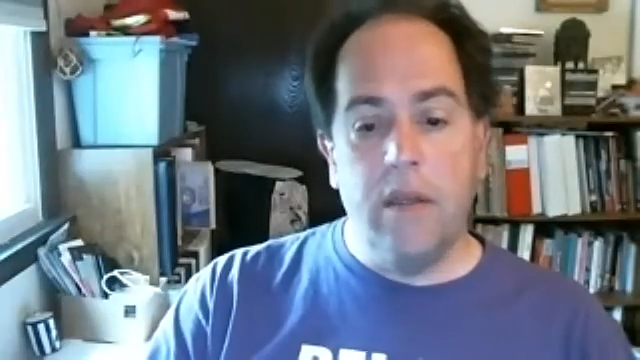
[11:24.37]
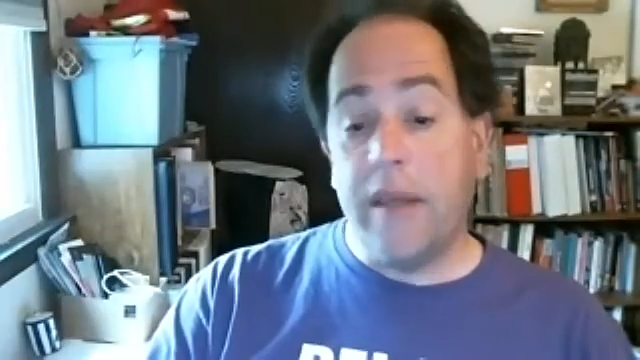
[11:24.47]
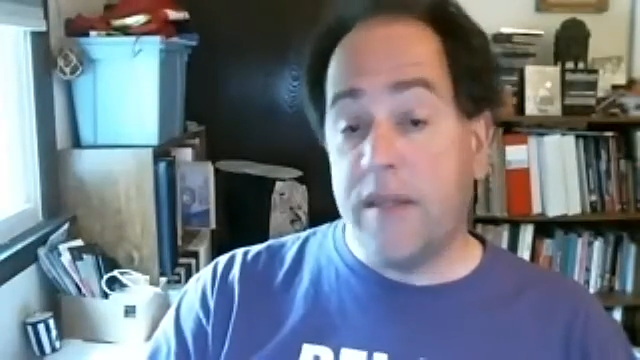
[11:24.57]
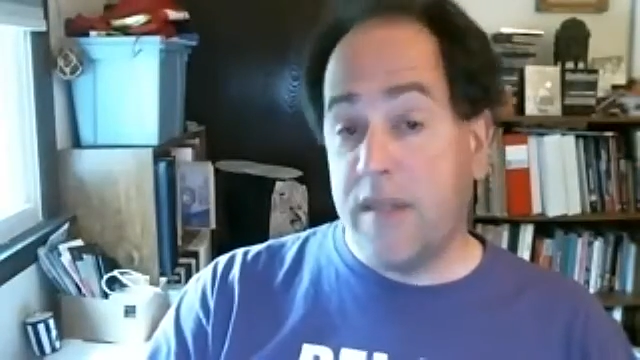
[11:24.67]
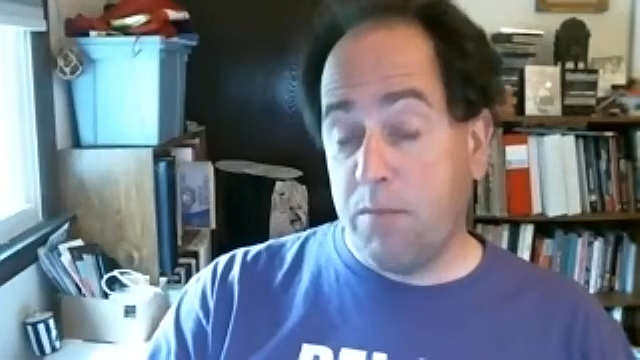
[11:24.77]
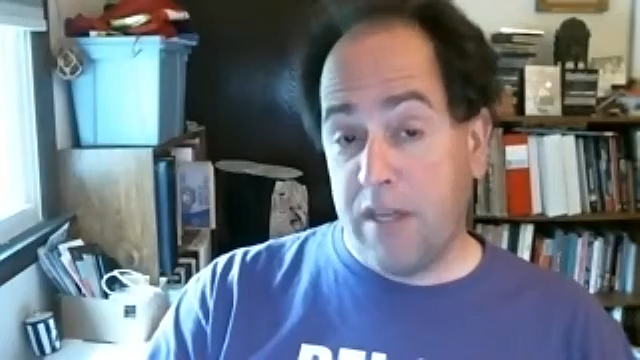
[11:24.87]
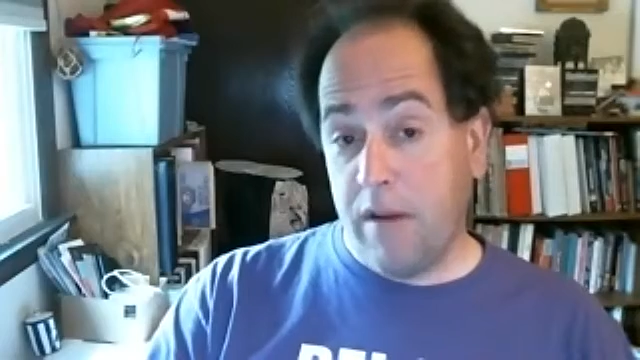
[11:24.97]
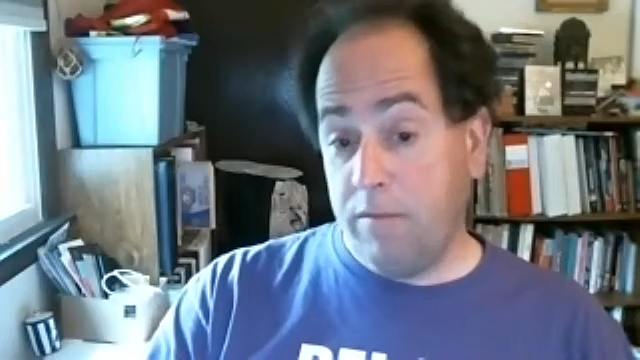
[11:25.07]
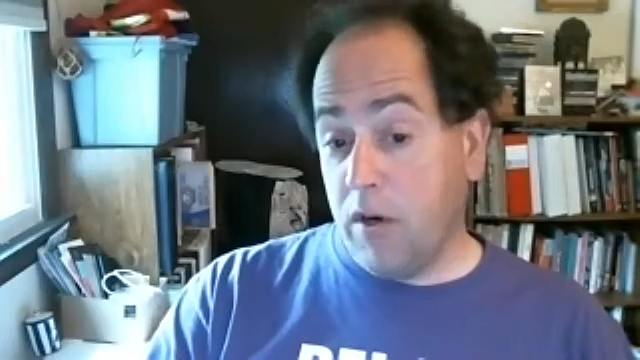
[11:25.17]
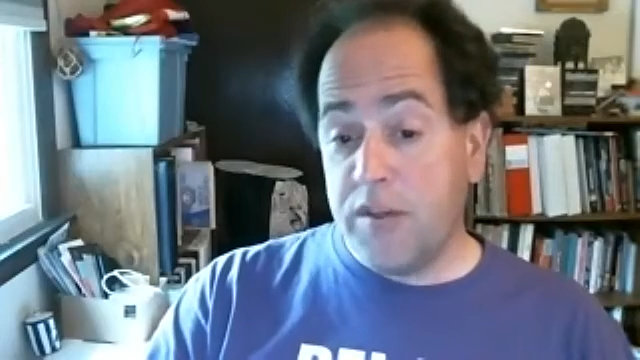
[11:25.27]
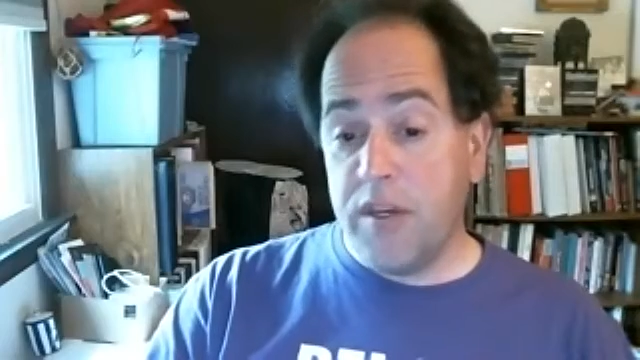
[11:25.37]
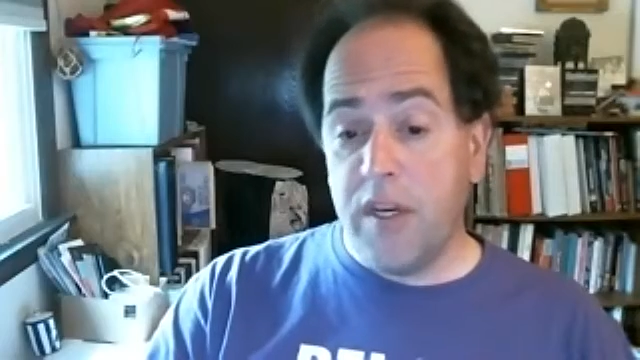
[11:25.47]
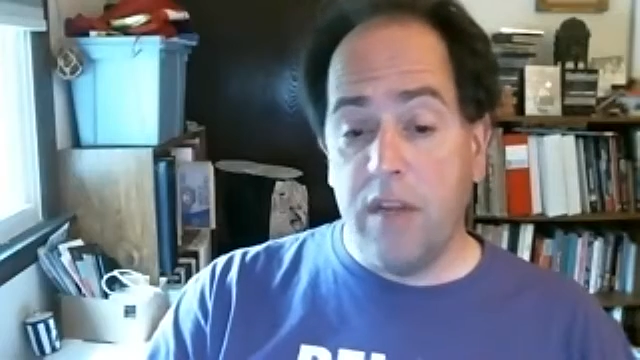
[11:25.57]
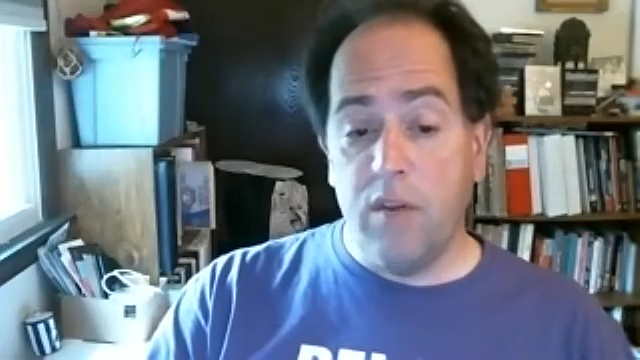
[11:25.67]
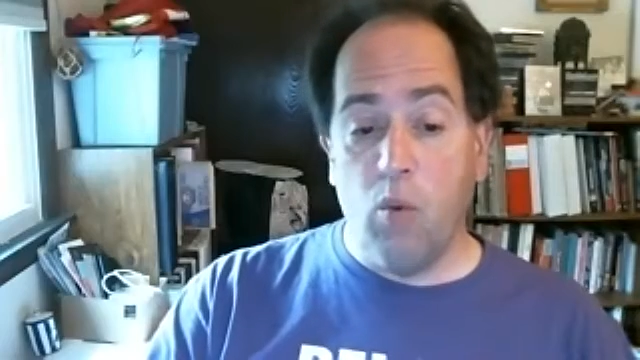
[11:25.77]
accepts
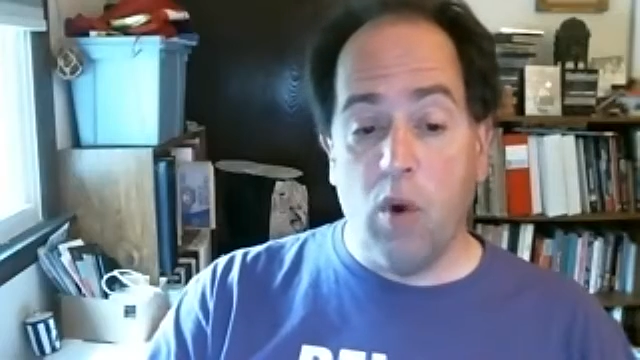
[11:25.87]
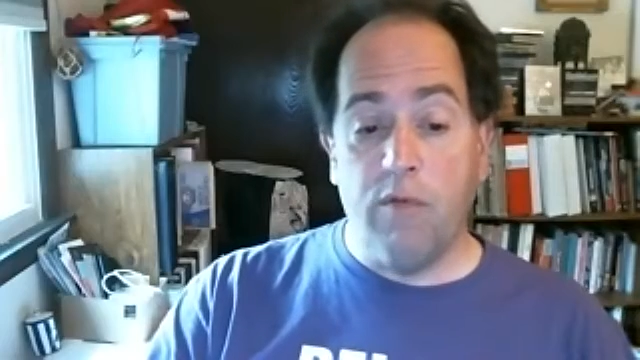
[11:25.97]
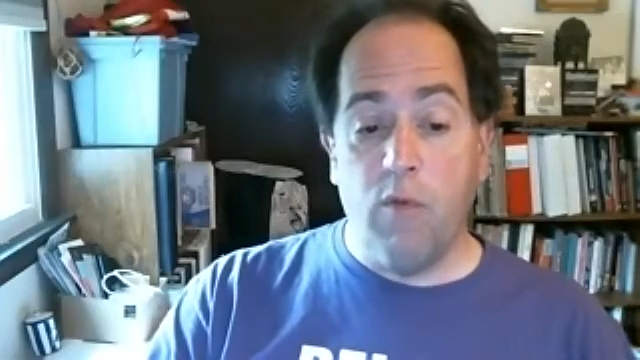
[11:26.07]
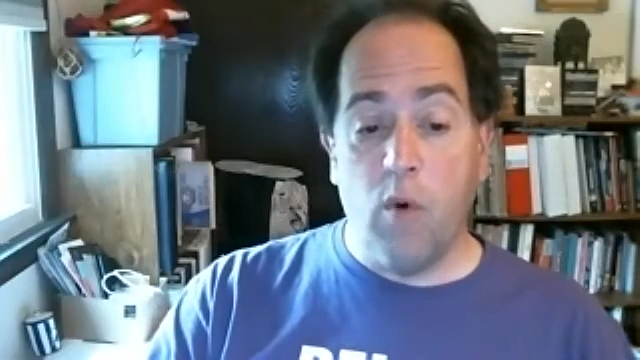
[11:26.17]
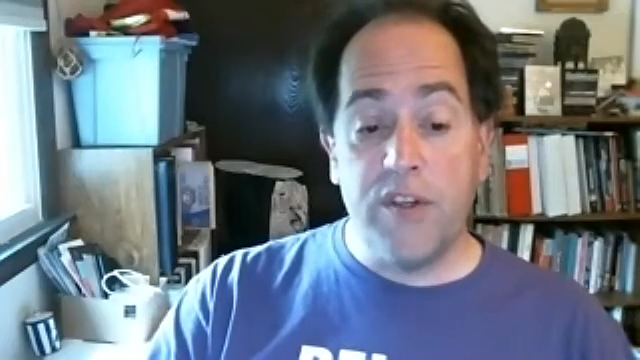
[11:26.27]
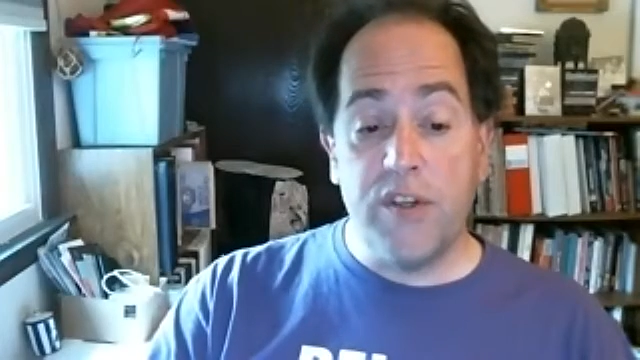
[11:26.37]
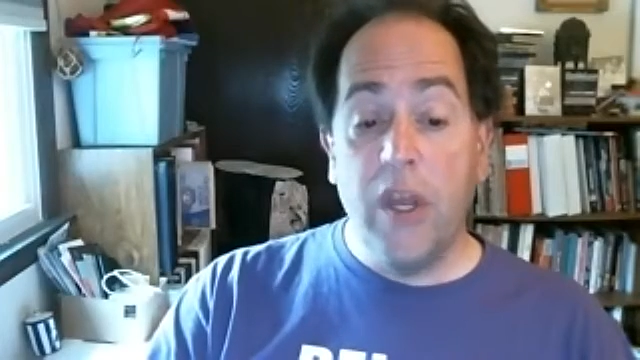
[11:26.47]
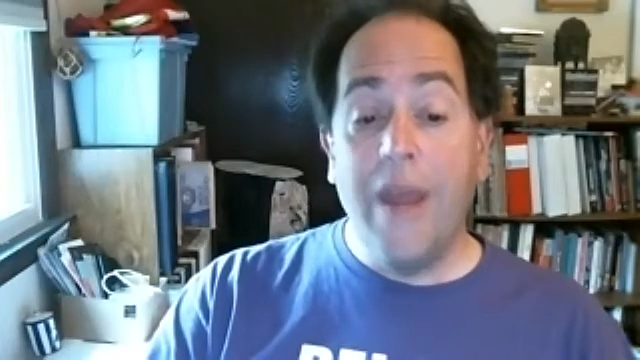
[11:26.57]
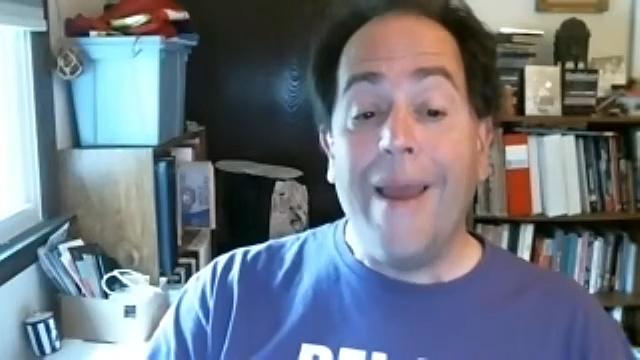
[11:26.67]
diversity in the workforce